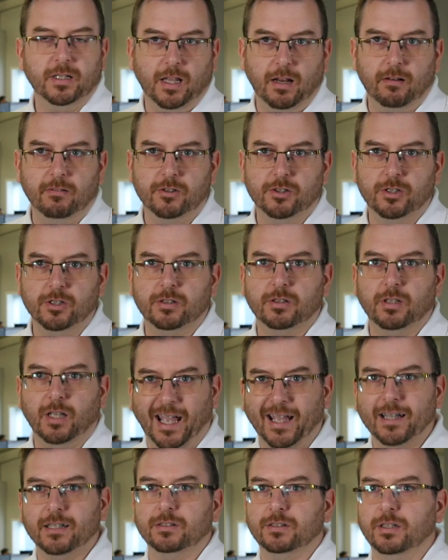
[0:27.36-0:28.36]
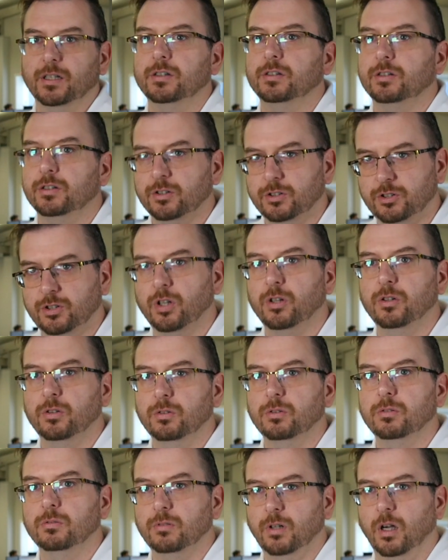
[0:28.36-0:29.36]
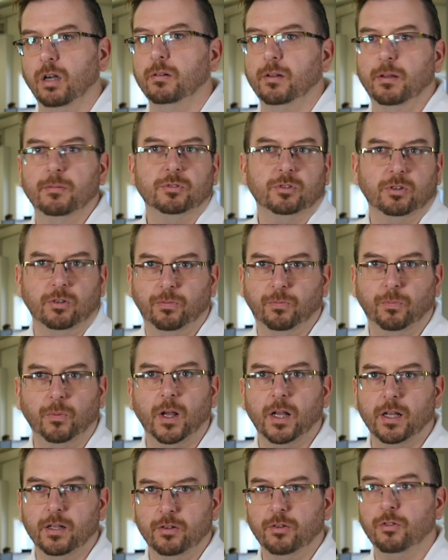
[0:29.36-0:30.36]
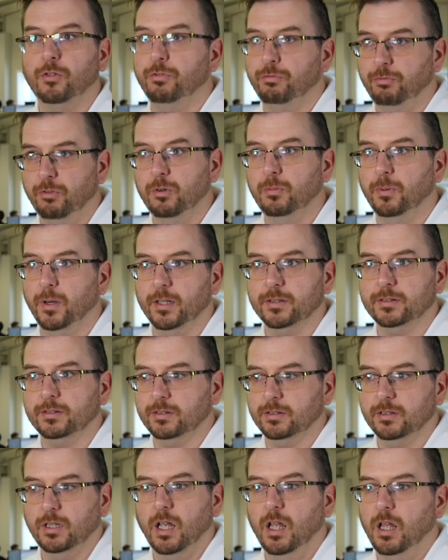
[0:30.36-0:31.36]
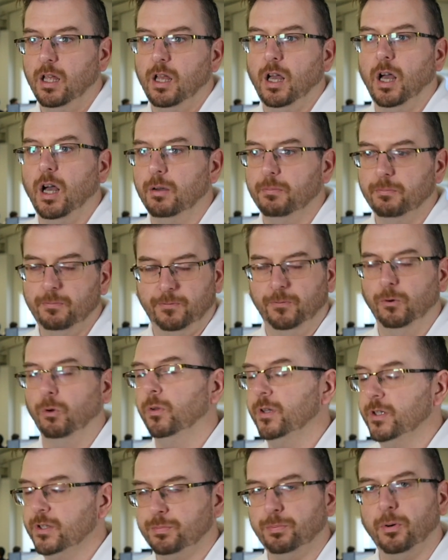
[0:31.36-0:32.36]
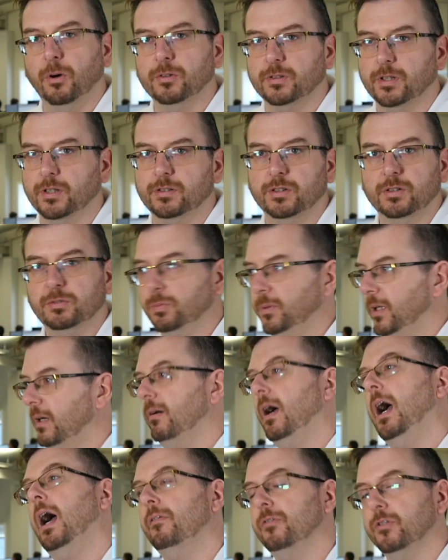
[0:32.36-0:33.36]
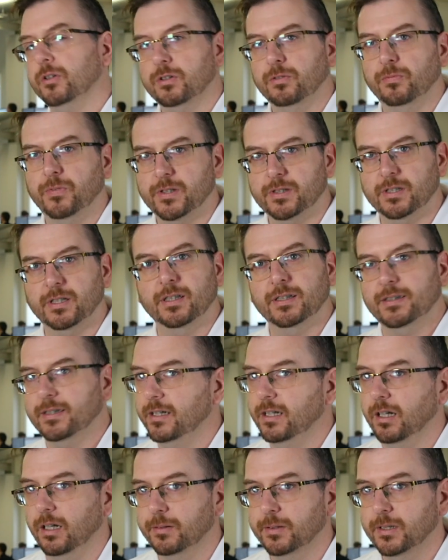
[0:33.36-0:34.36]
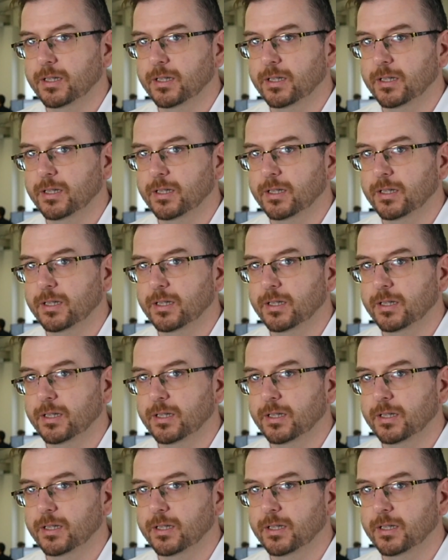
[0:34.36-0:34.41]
garages access to OEM software through us for these processes without having to visit a dealer.